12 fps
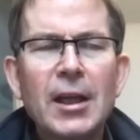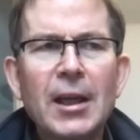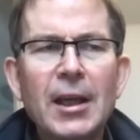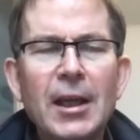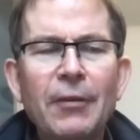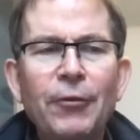
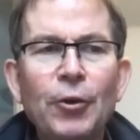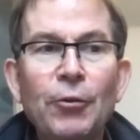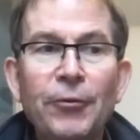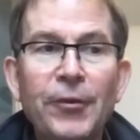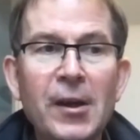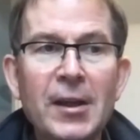if you
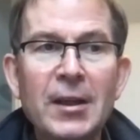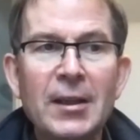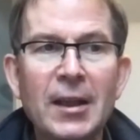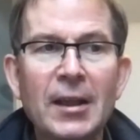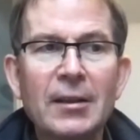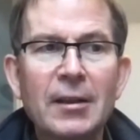find it,
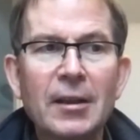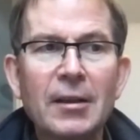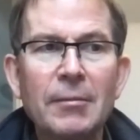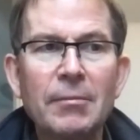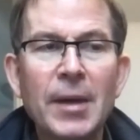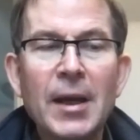
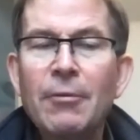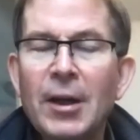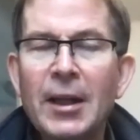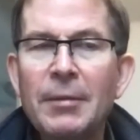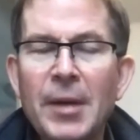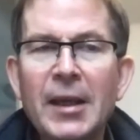may really
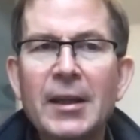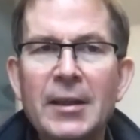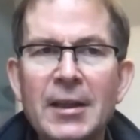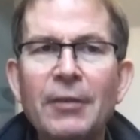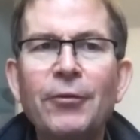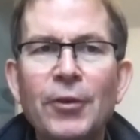make a
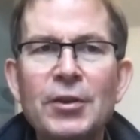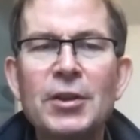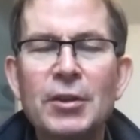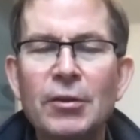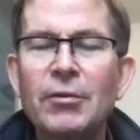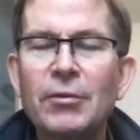difference
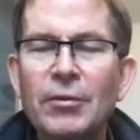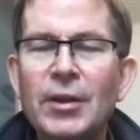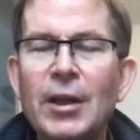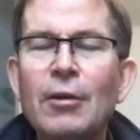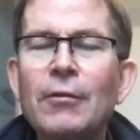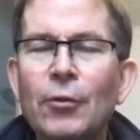to the
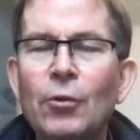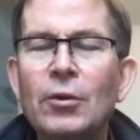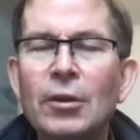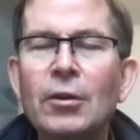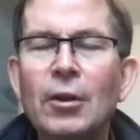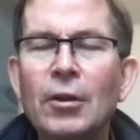overall
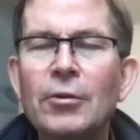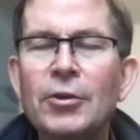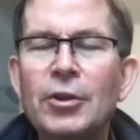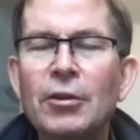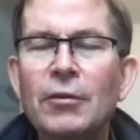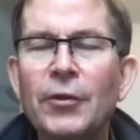conclusion
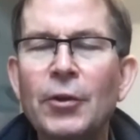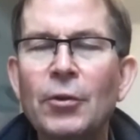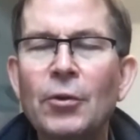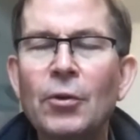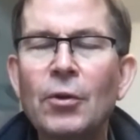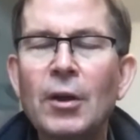of
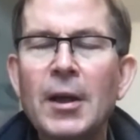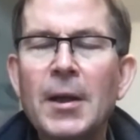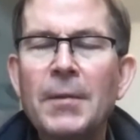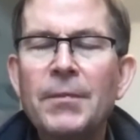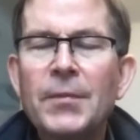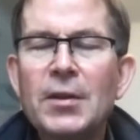your
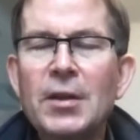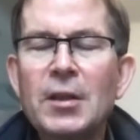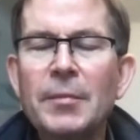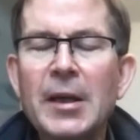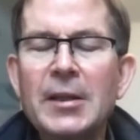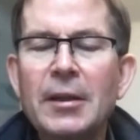
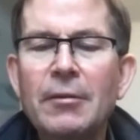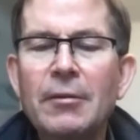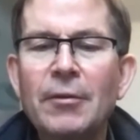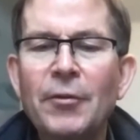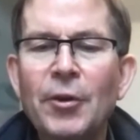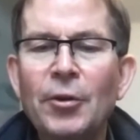systematic
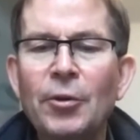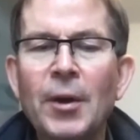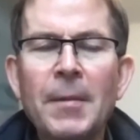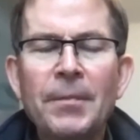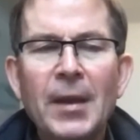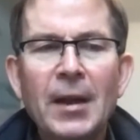review.
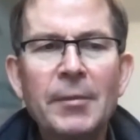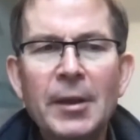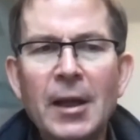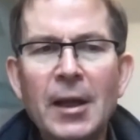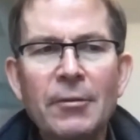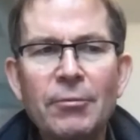I mean,
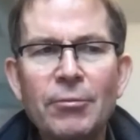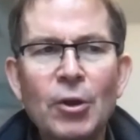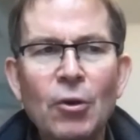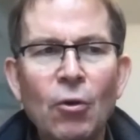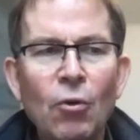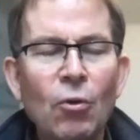I
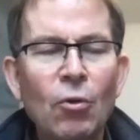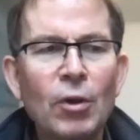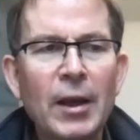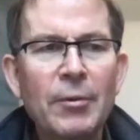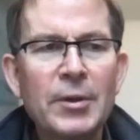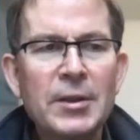recall there
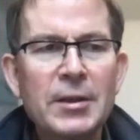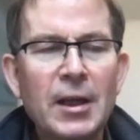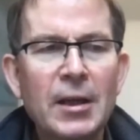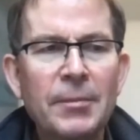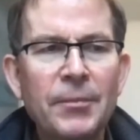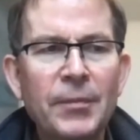was
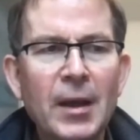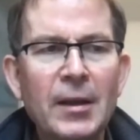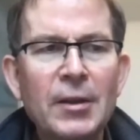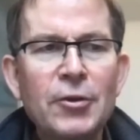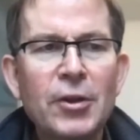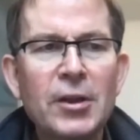an
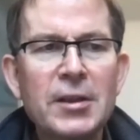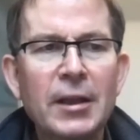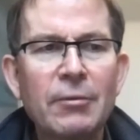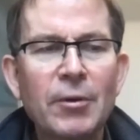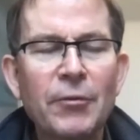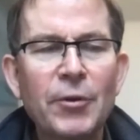interesting
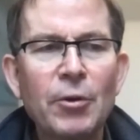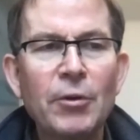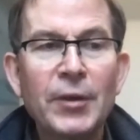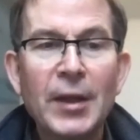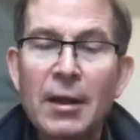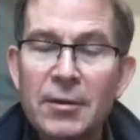review of
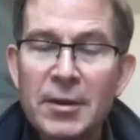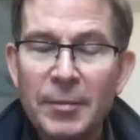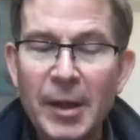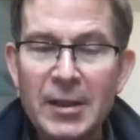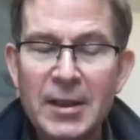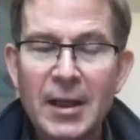calcium
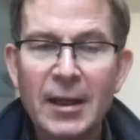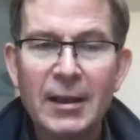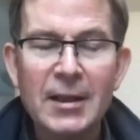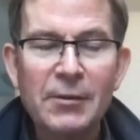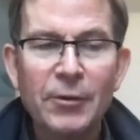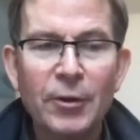antagonists
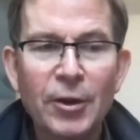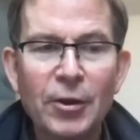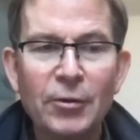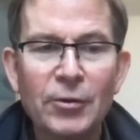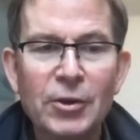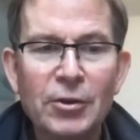for acute
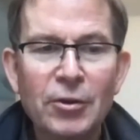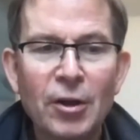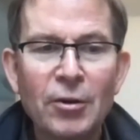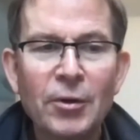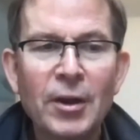stroke,